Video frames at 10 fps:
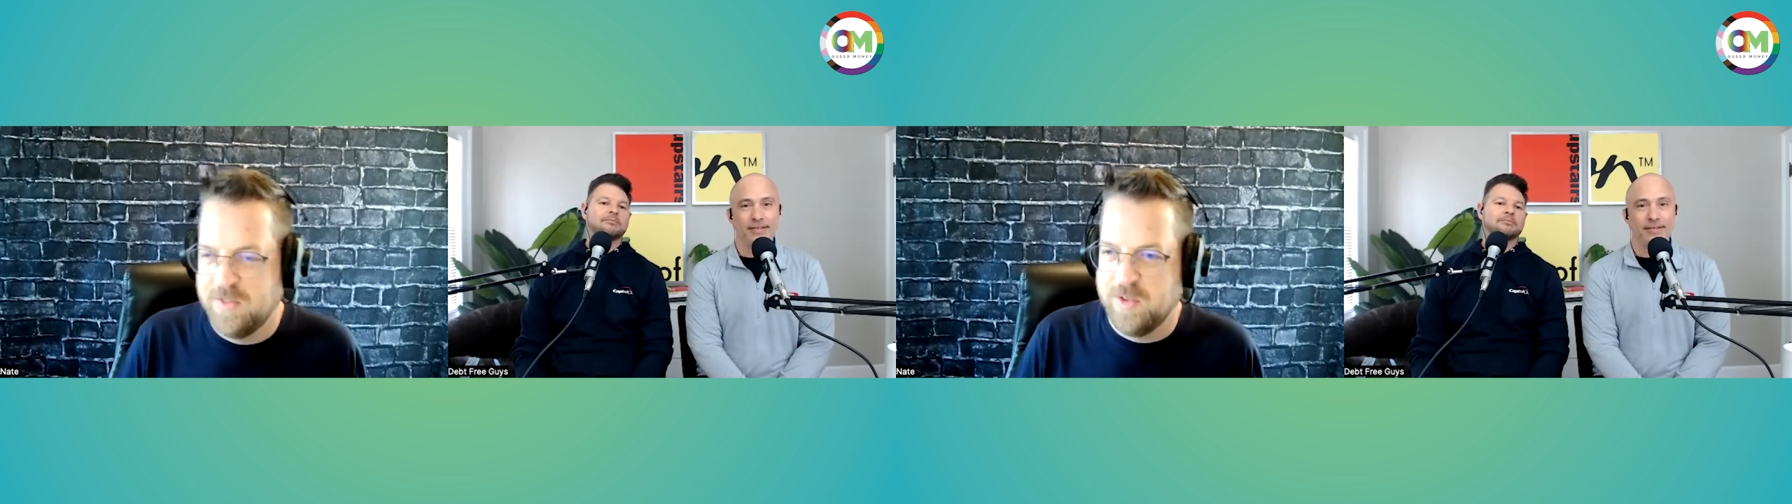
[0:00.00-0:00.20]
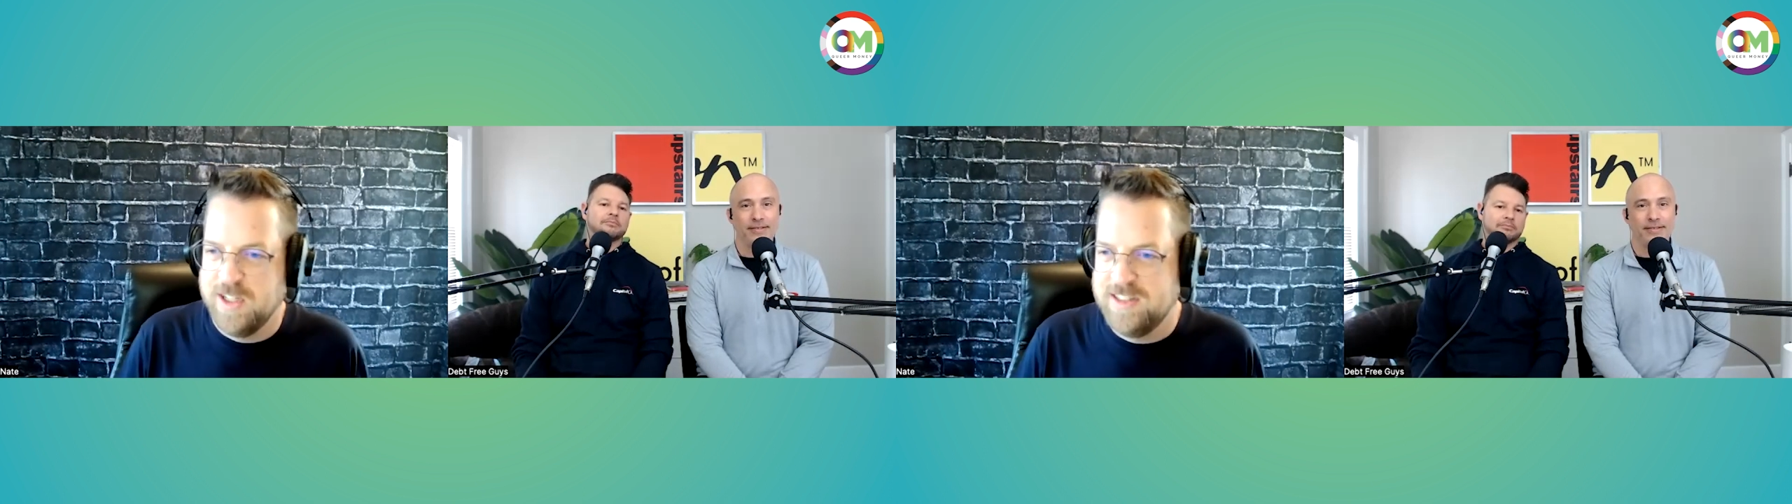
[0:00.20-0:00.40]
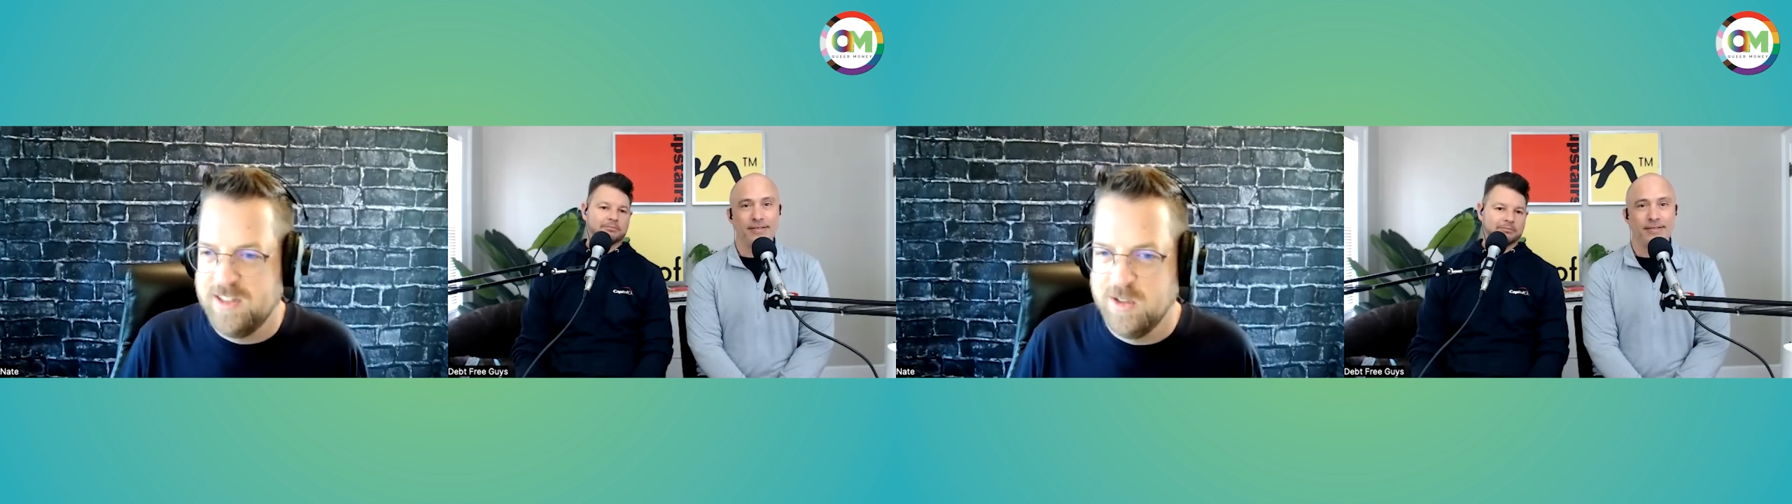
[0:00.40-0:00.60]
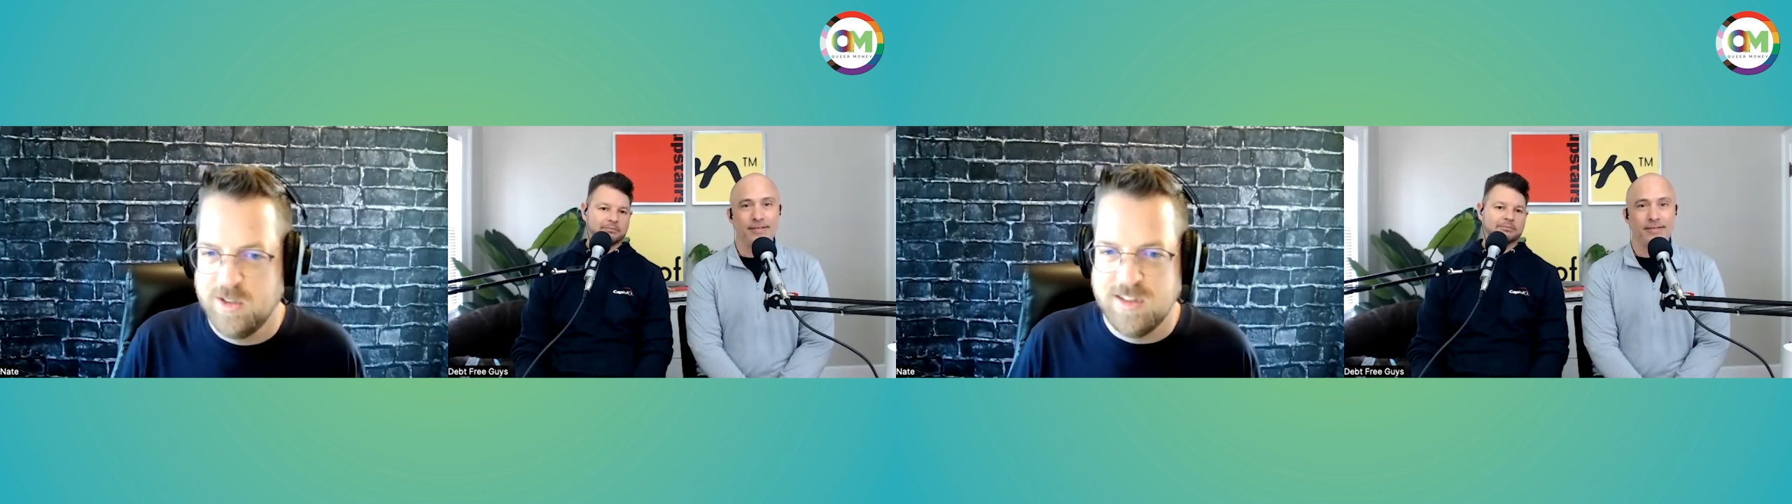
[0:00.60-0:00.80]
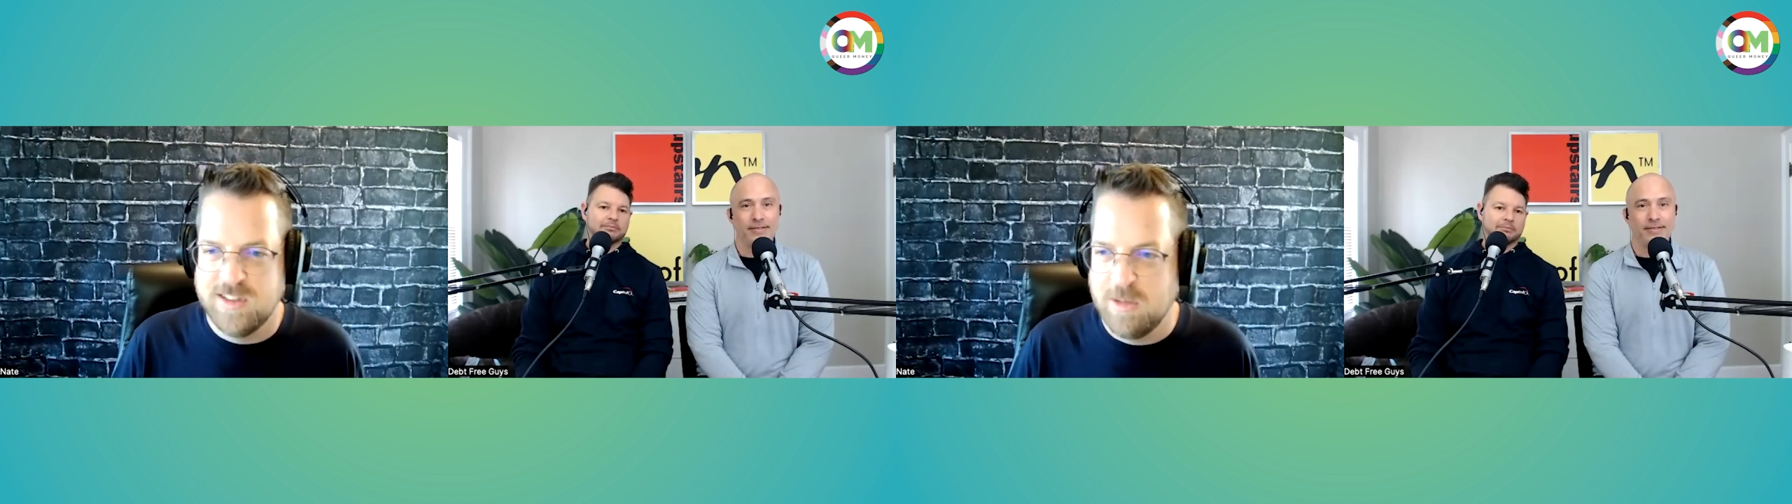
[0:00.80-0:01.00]
free to
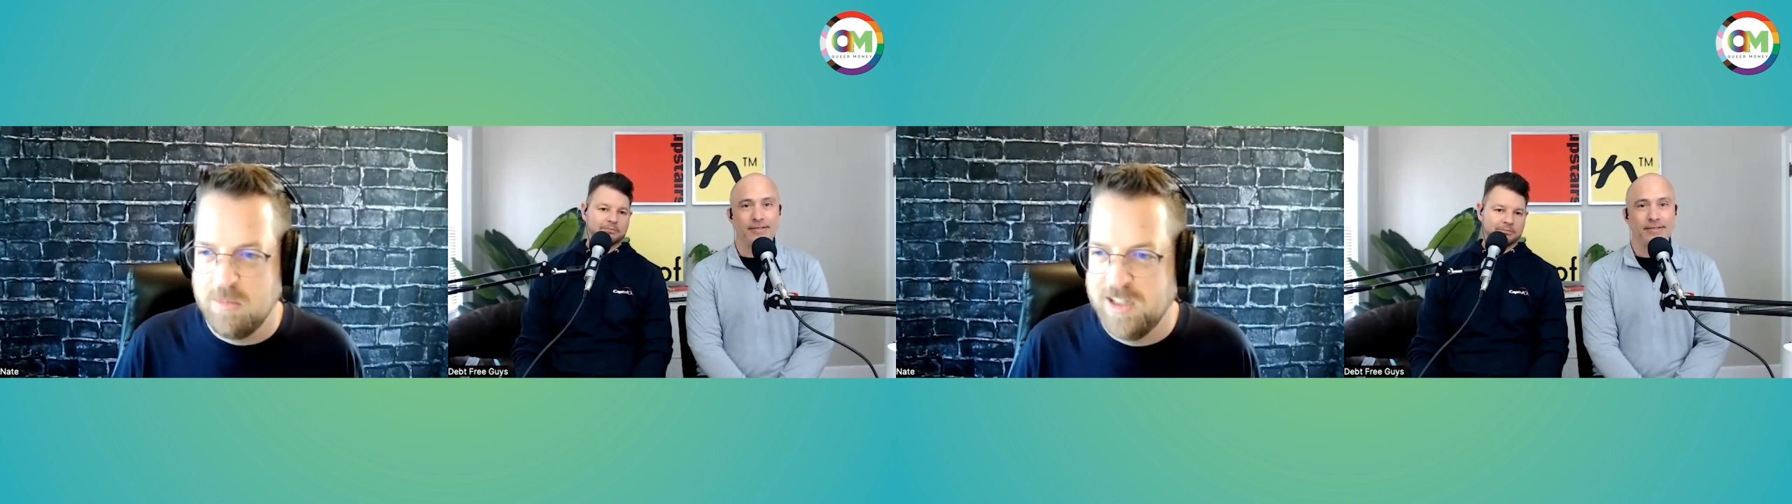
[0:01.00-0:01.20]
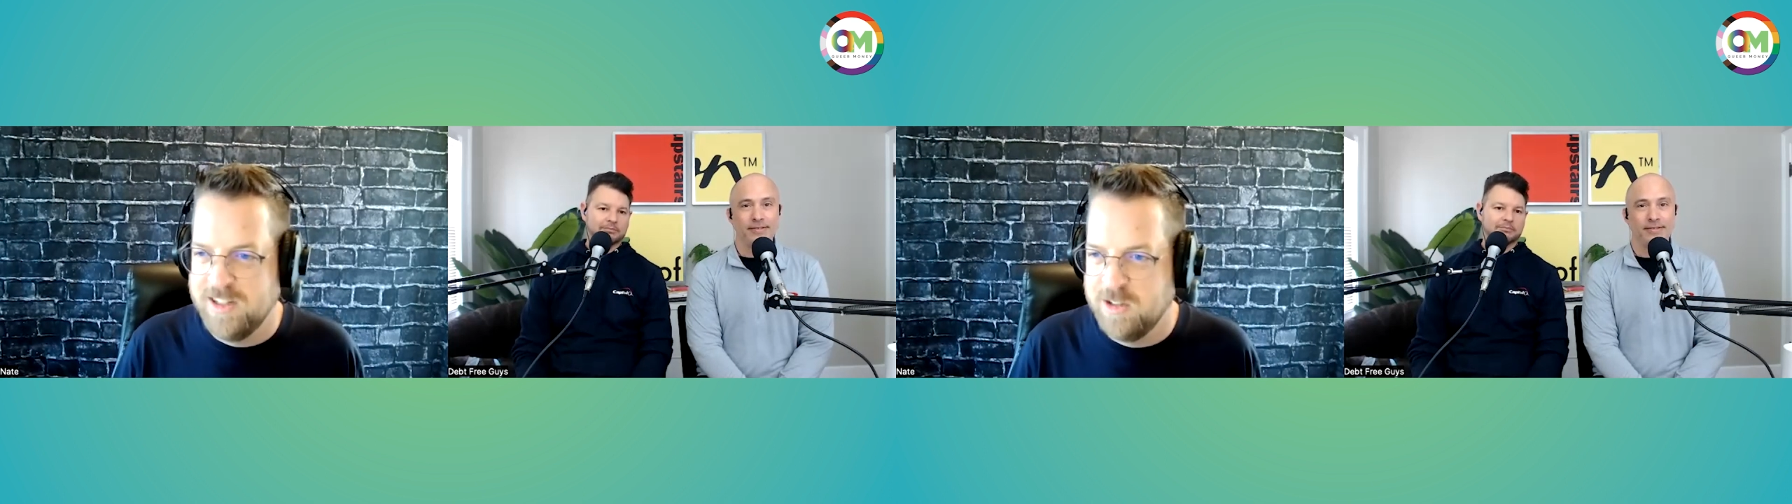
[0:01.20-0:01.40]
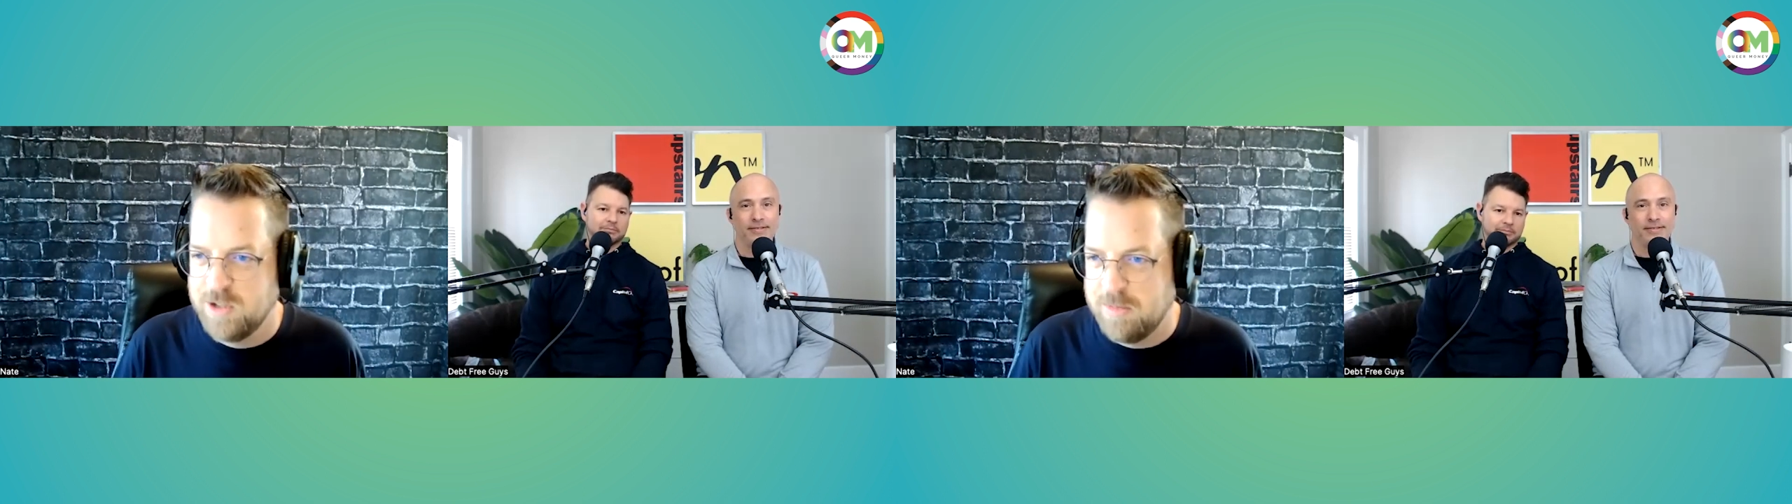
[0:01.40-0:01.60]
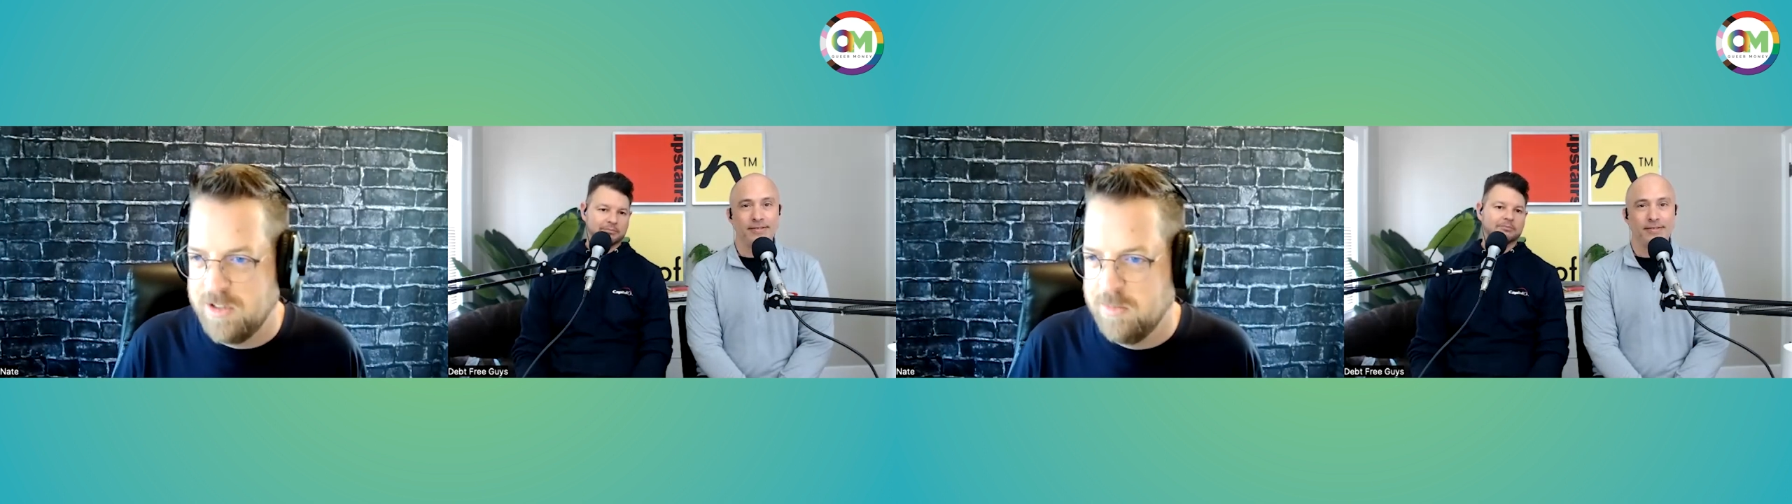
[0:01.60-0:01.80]
send me a note, drop me a